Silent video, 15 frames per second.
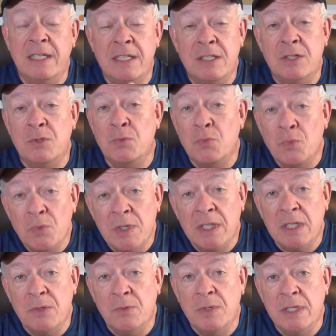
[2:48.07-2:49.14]
And it's just
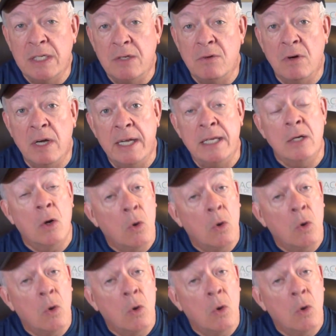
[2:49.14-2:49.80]
really, really great.